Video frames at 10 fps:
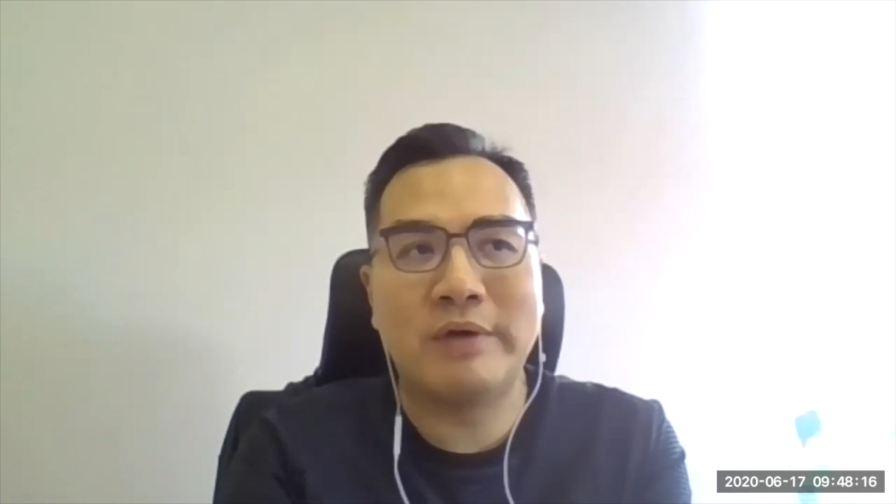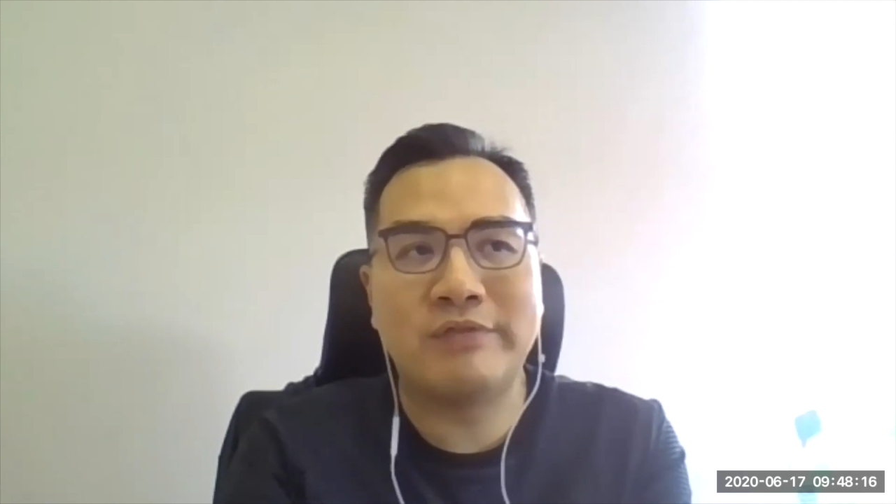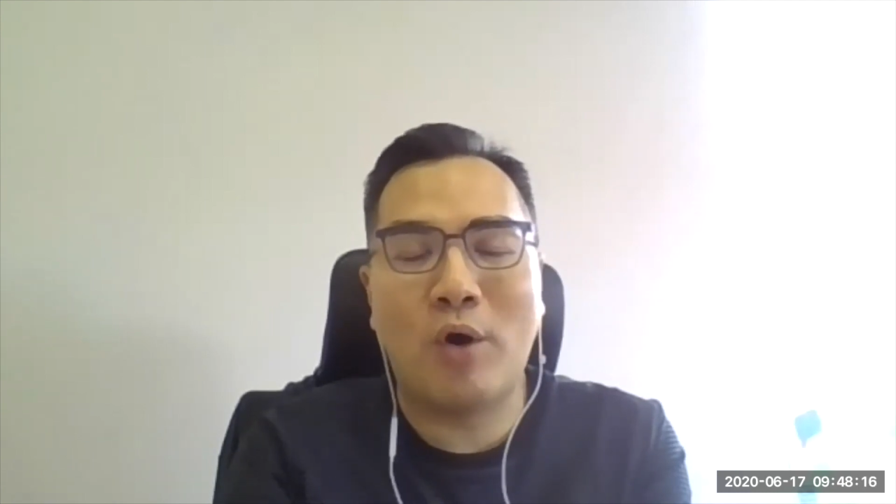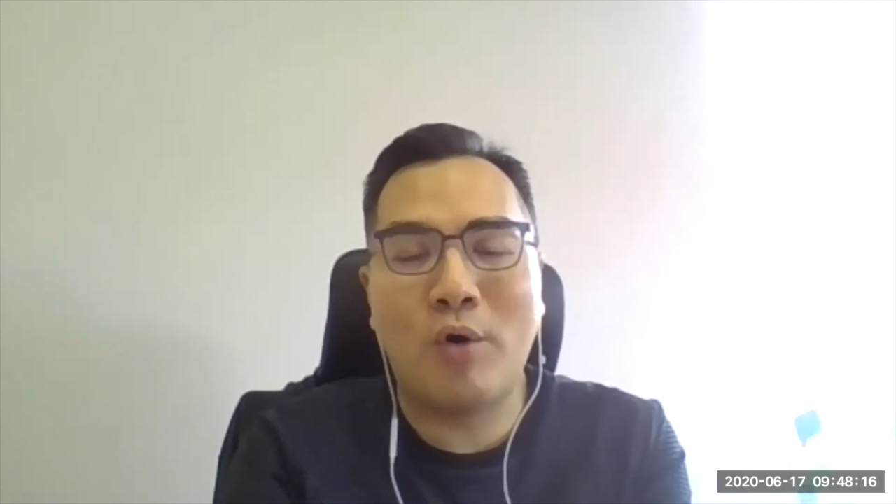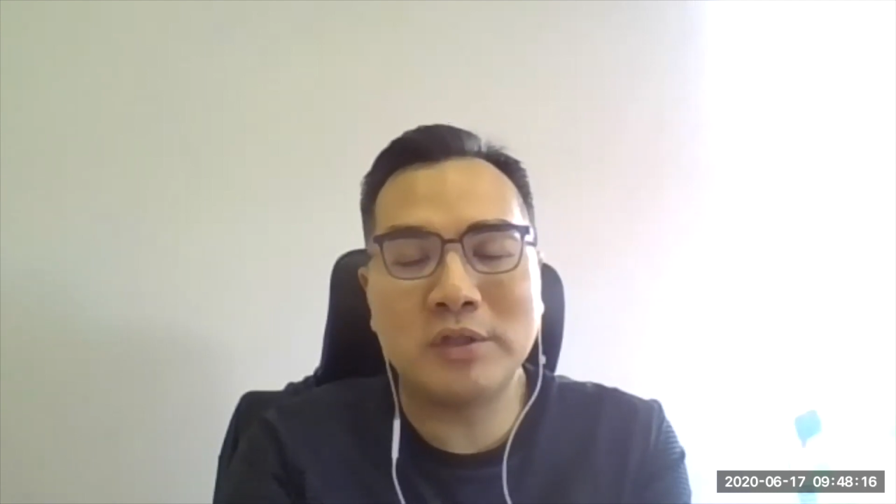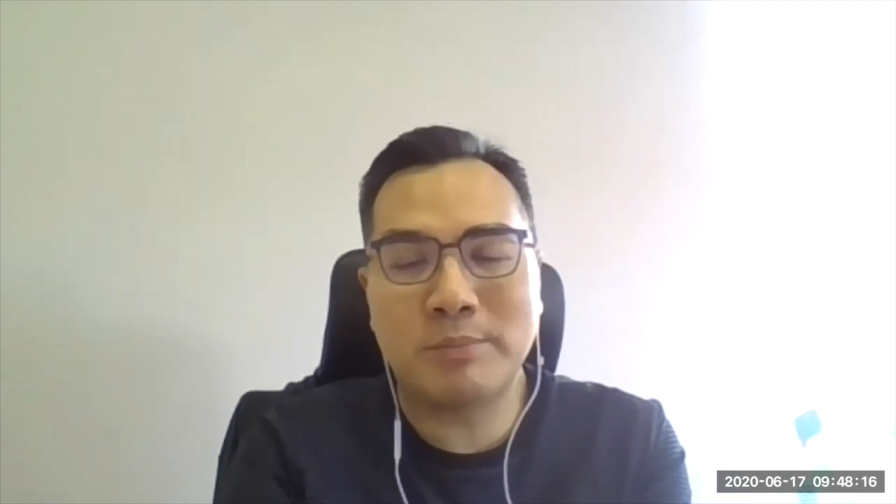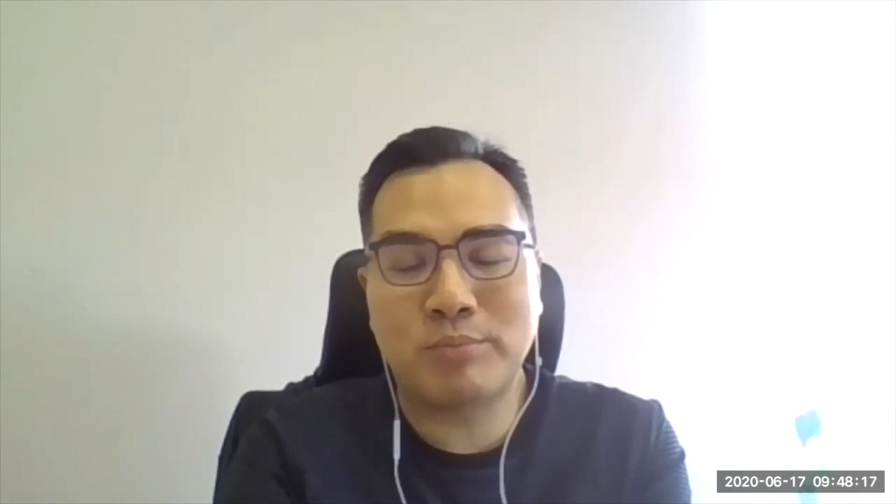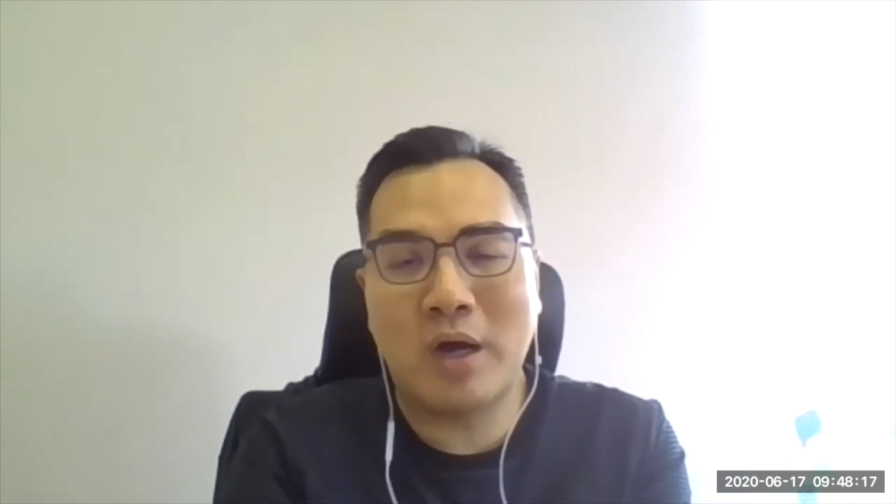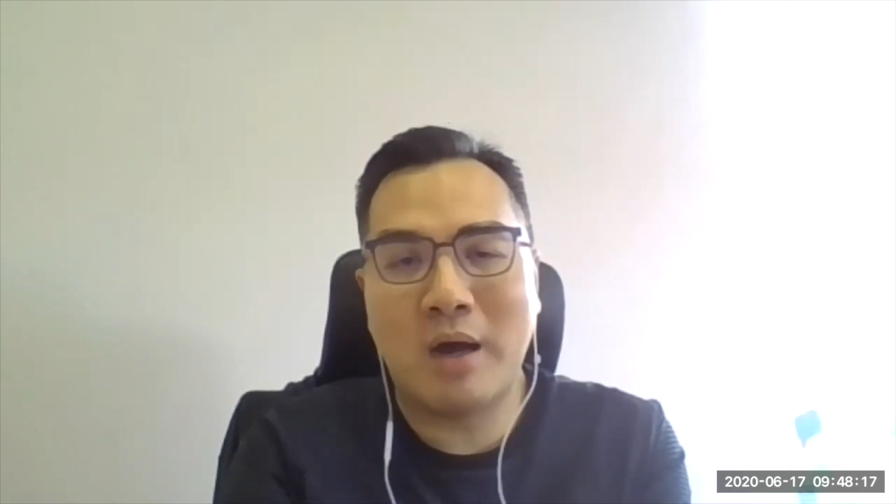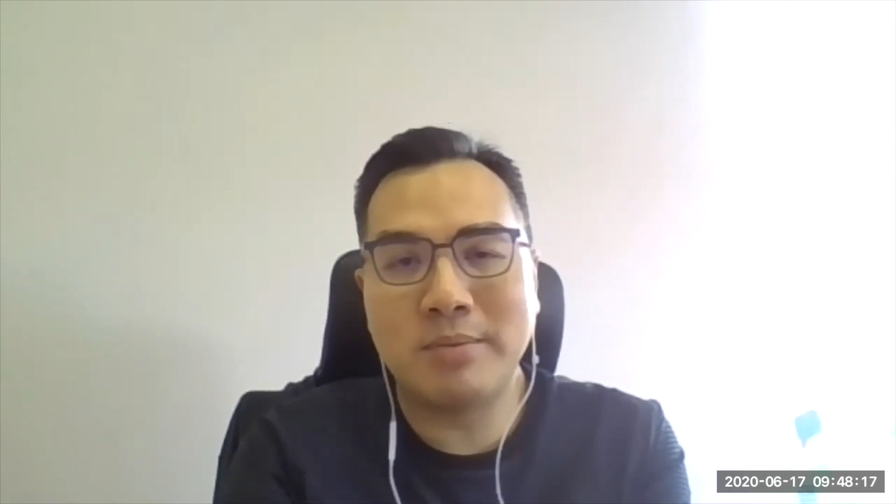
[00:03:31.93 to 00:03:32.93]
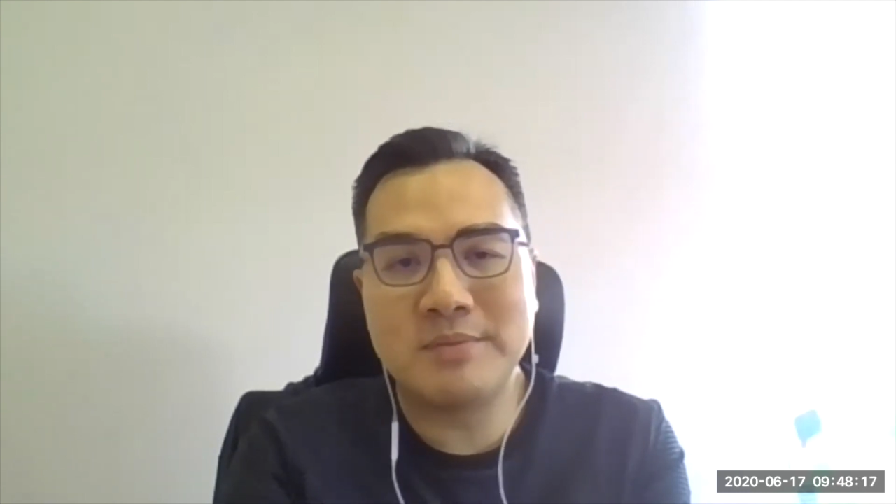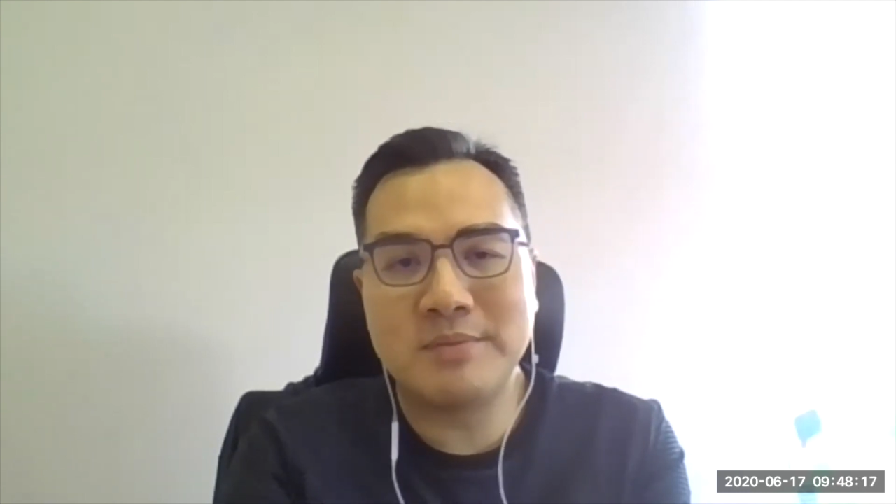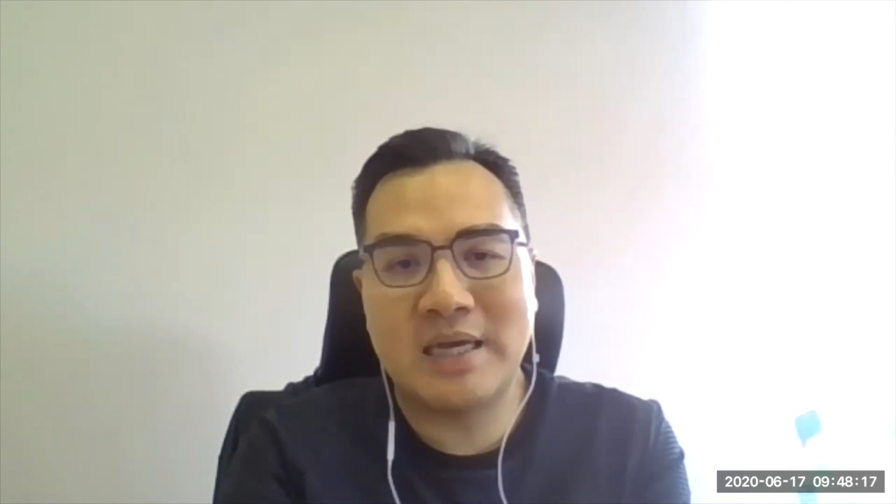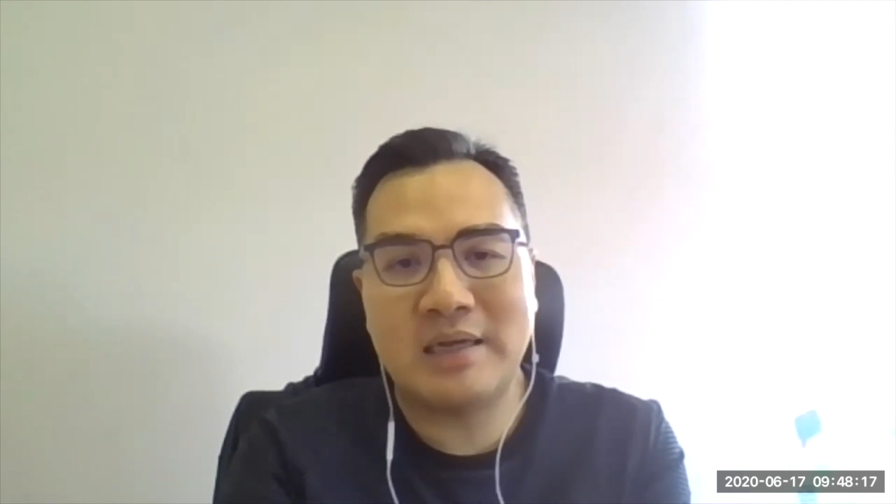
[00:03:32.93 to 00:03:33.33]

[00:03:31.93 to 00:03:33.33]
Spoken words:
with all the problems